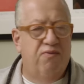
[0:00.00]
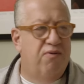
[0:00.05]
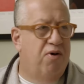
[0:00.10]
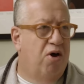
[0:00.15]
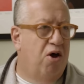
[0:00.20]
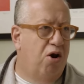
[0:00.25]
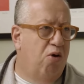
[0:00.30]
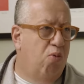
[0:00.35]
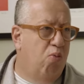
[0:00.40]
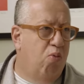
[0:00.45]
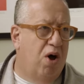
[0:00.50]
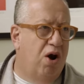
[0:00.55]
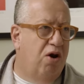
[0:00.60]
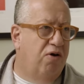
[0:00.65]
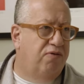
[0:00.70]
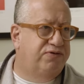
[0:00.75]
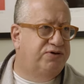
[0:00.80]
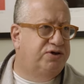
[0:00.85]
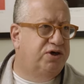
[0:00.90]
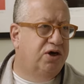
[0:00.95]
on a
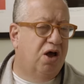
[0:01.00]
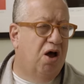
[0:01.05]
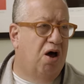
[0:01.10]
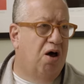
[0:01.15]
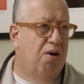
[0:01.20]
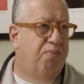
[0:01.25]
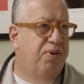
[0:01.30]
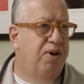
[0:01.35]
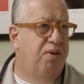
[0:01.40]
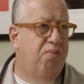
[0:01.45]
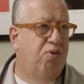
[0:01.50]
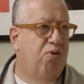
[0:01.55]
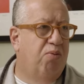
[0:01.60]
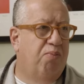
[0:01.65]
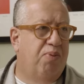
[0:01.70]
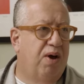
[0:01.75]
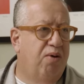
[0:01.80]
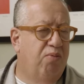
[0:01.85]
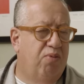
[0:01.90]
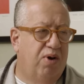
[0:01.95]
one-off cigar, people will
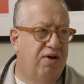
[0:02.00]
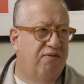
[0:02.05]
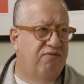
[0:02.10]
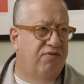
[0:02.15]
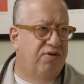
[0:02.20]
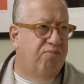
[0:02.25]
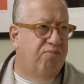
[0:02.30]
pay whatever the